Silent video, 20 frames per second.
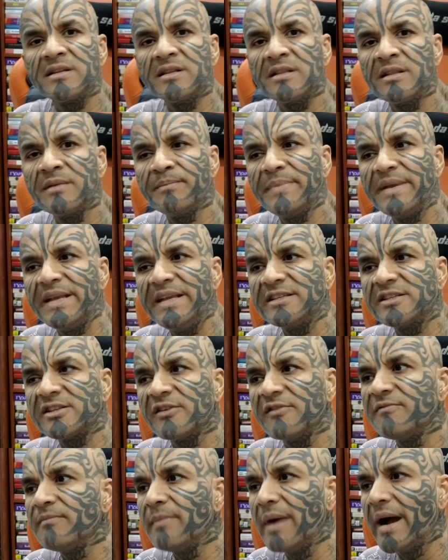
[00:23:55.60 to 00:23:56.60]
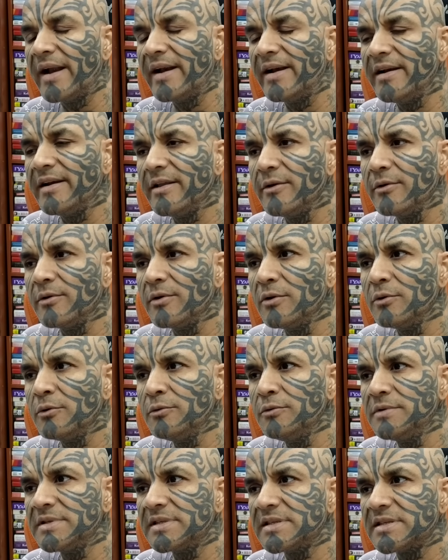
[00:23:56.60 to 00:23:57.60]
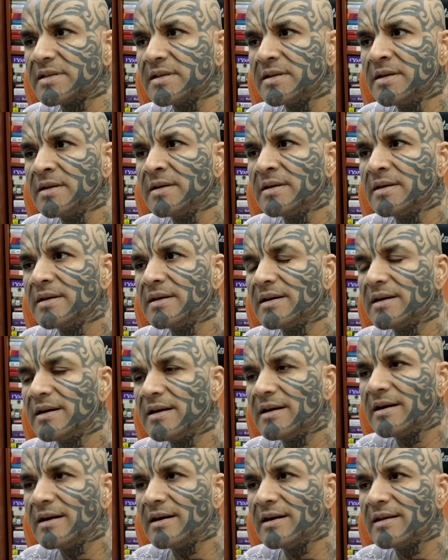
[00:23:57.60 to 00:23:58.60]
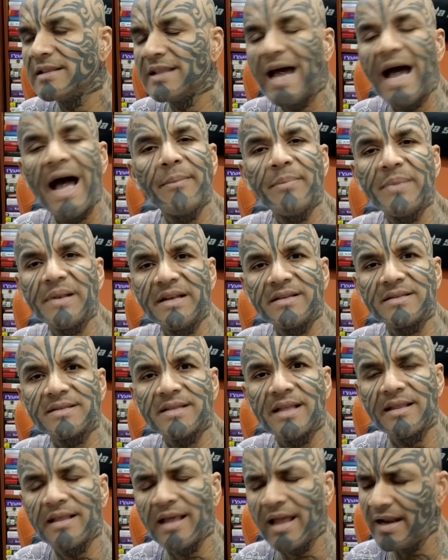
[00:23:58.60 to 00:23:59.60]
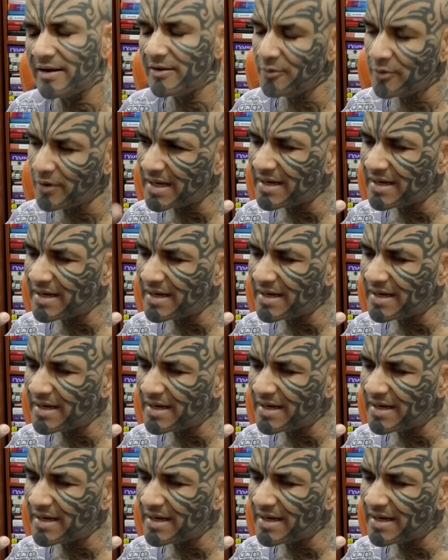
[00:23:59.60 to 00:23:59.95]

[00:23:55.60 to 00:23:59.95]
the peace of mind. You lose uh, the happiness that, and you can